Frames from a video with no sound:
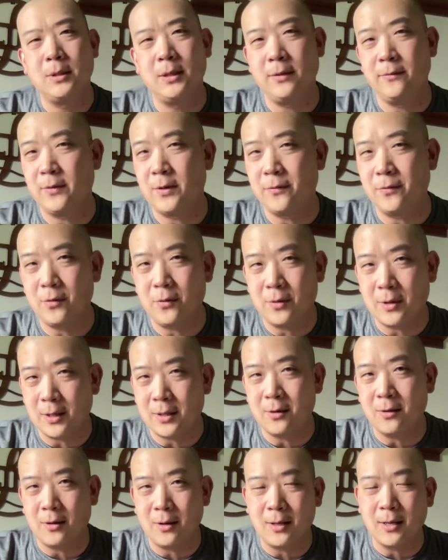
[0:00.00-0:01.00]
even if you
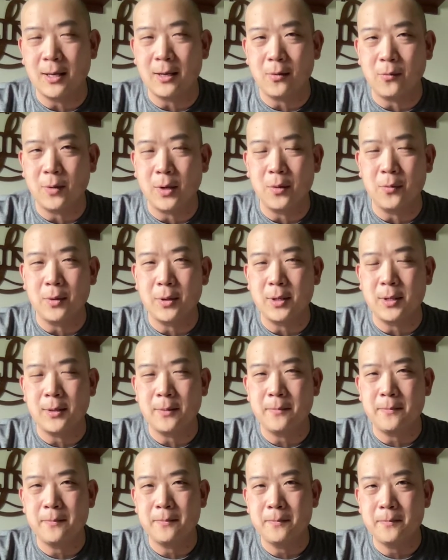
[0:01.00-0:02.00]
think you could get away with
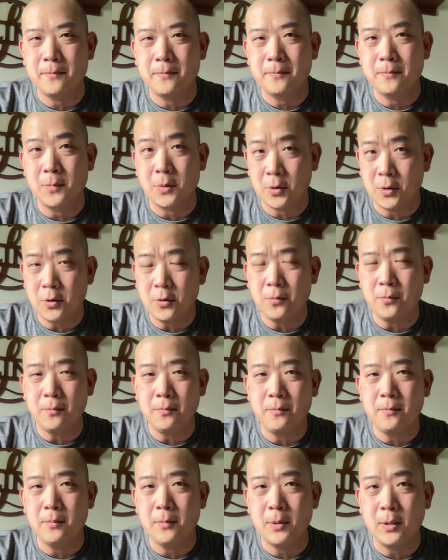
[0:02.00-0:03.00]
it? Are you?
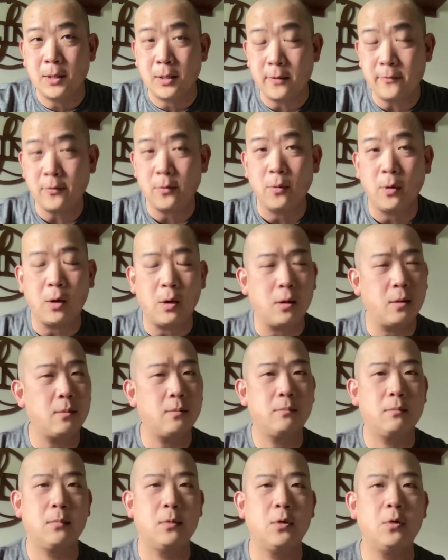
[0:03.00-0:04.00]
And if you
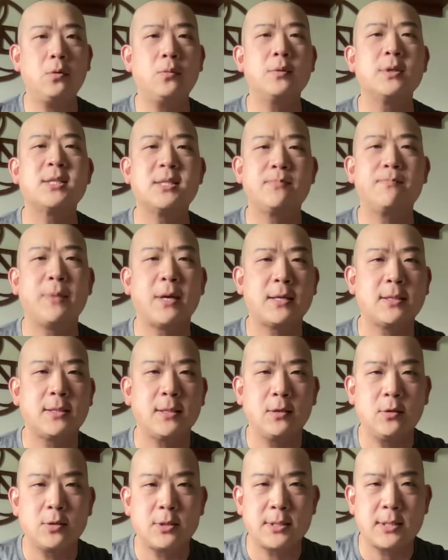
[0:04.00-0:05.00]
are, you're
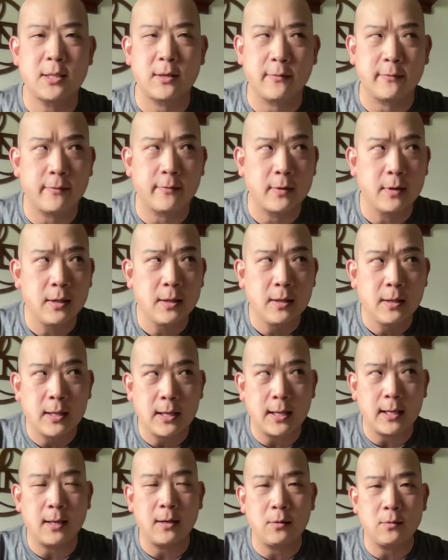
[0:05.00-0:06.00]
respecting yourself,
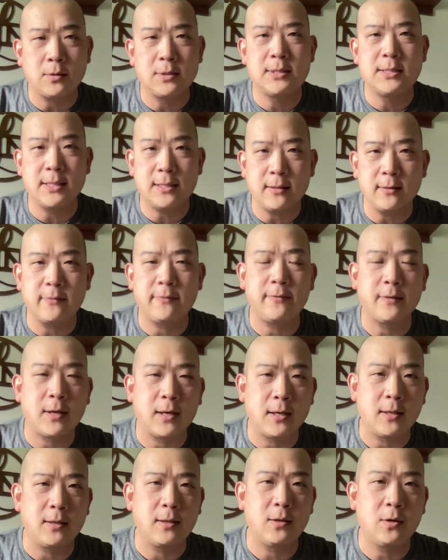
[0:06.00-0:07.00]
how
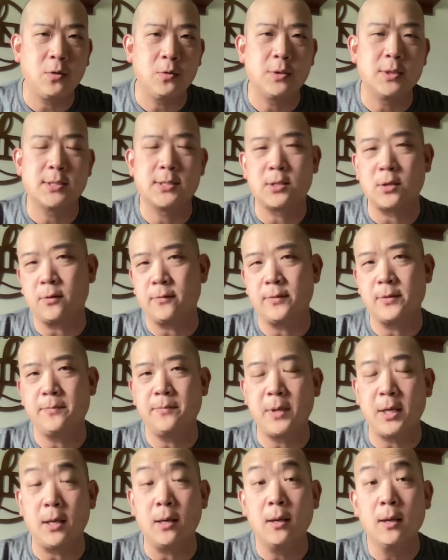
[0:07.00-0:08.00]
dignified you deserve to
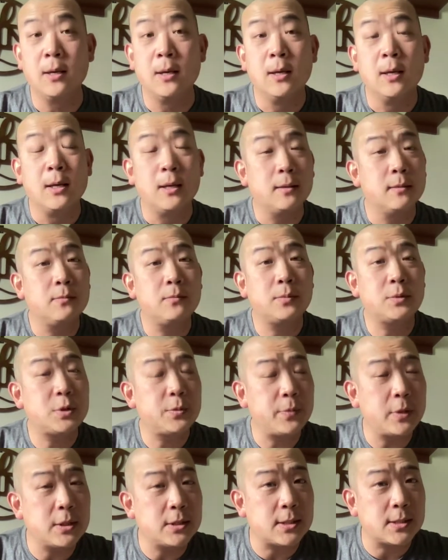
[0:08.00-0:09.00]
be. Which
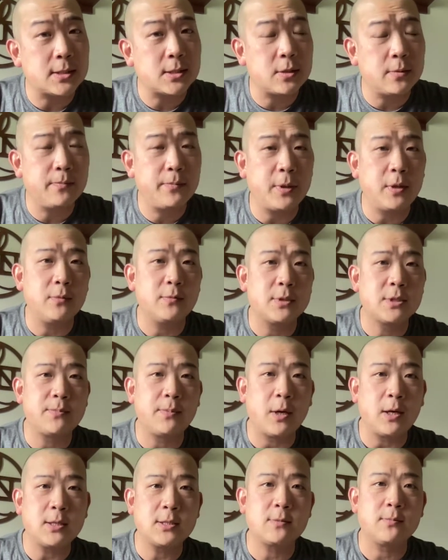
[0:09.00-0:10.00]
brings us to being
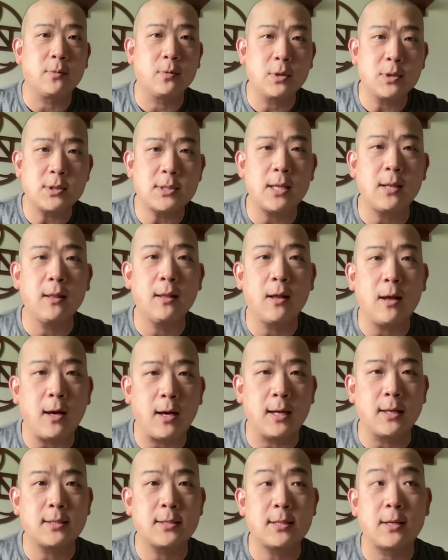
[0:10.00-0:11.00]
responsible. There's a
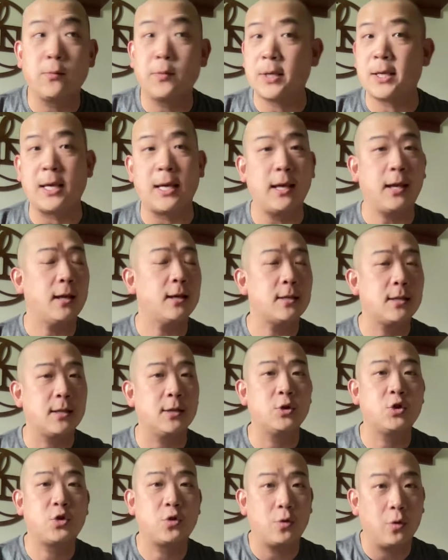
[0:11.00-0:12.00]
lot that we can't
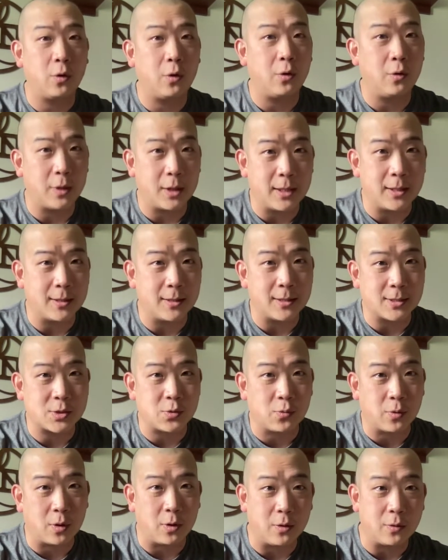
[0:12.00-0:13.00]
control in this
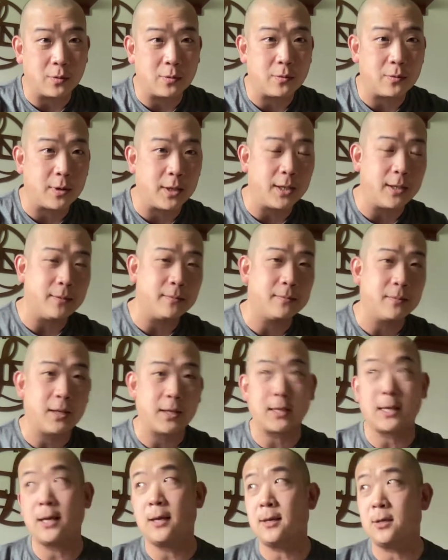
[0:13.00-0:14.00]
world, right? I
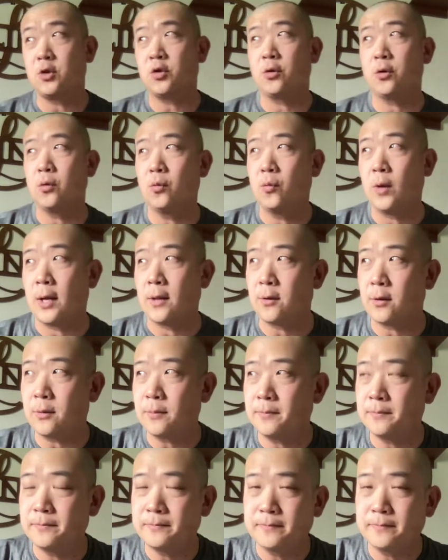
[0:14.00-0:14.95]
can't control the weather